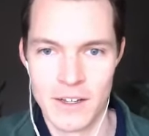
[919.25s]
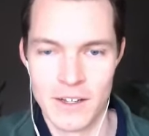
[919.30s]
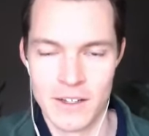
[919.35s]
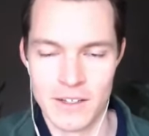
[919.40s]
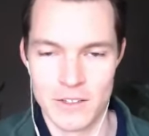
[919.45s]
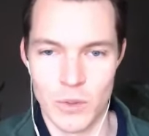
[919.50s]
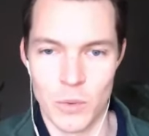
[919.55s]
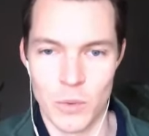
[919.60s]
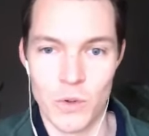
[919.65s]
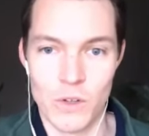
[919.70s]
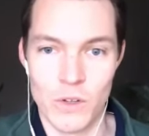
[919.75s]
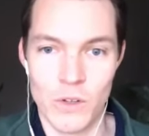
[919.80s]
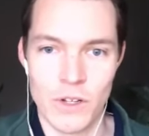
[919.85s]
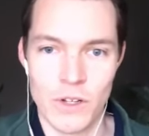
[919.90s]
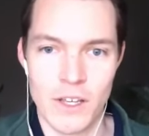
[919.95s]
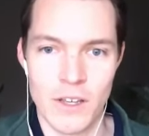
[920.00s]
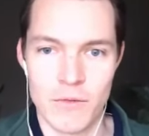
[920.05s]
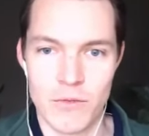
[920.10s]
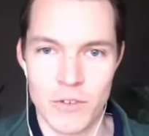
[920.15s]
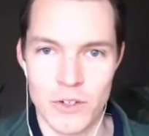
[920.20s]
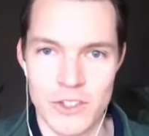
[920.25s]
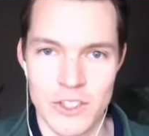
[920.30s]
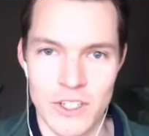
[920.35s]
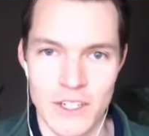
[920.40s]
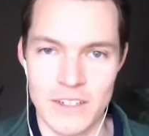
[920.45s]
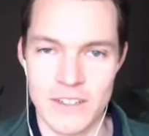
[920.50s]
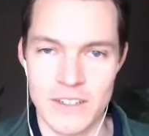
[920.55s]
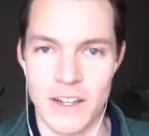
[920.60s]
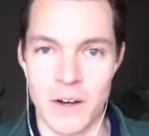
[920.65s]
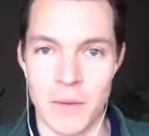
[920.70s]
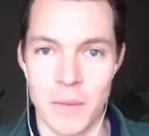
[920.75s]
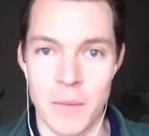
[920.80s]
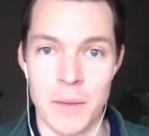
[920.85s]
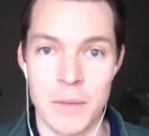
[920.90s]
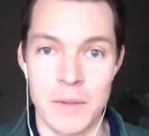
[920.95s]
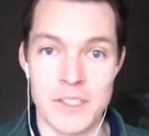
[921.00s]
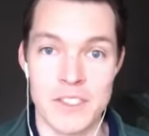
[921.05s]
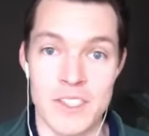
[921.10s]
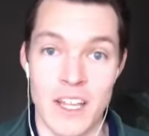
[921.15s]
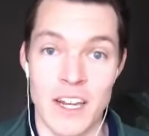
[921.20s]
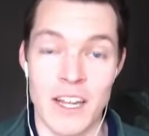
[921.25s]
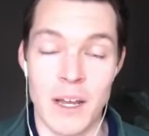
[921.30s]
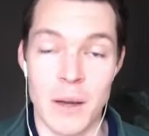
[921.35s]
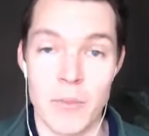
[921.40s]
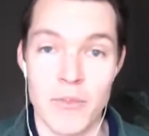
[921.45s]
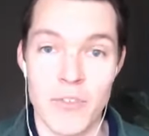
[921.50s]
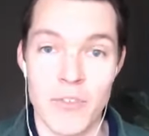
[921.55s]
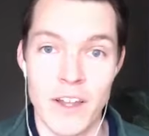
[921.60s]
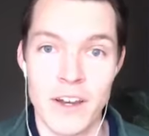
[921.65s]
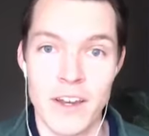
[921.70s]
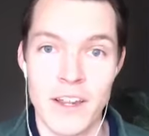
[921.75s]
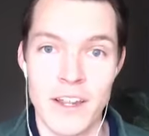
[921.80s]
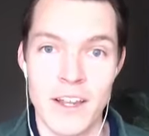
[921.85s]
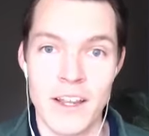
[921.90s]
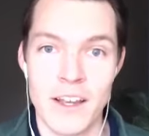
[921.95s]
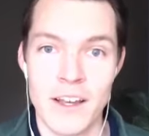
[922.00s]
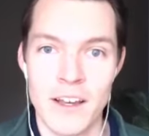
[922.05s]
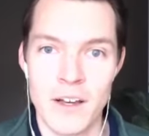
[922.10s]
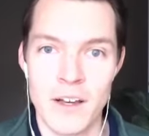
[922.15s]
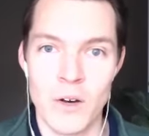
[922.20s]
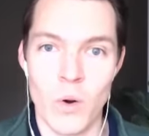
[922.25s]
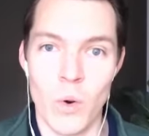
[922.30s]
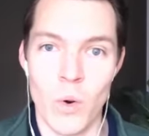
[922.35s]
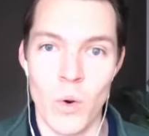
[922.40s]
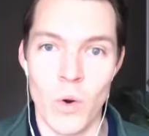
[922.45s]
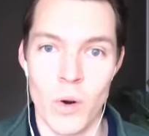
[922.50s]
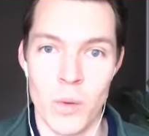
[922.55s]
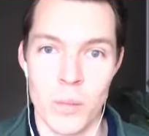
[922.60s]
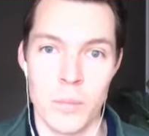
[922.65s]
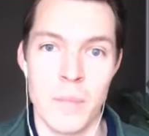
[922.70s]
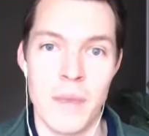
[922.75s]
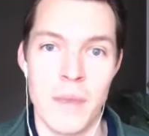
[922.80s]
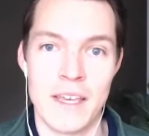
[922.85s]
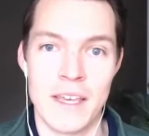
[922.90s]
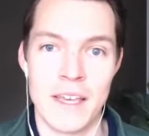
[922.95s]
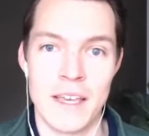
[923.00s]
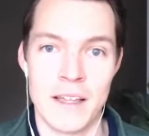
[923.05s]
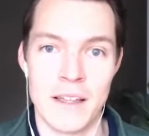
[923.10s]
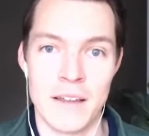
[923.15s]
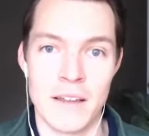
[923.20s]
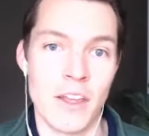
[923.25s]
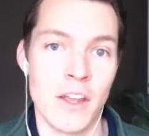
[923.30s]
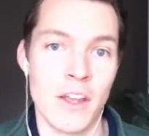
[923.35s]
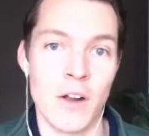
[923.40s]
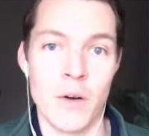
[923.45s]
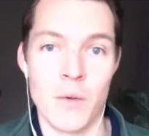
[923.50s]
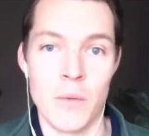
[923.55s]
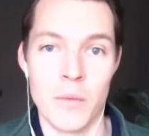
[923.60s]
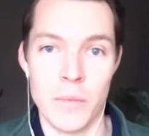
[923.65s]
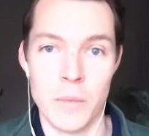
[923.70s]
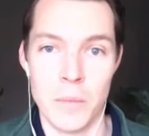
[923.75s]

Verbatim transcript: So we're looking for cities that are maybe setting up funding or making, you know,